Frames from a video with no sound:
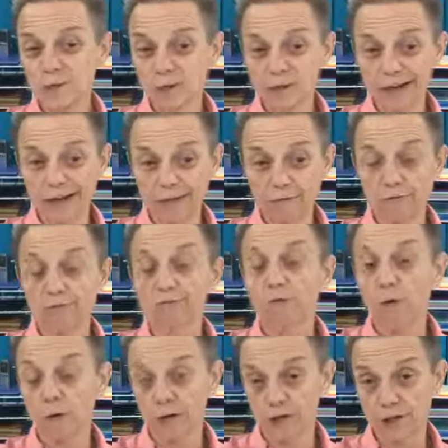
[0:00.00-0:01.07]
was like
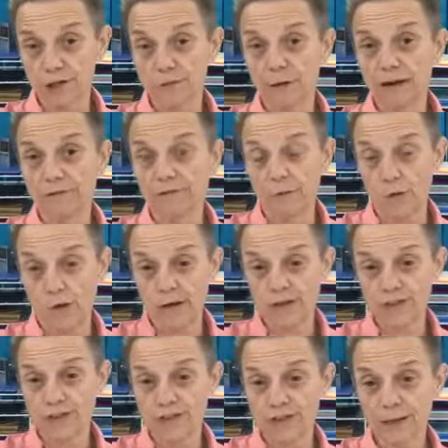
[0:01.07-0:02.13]
4 inches by 4
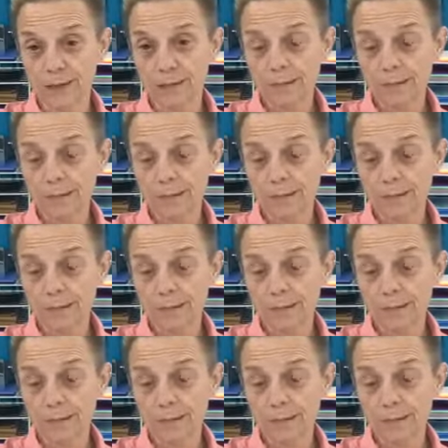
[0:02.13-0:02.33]
inches.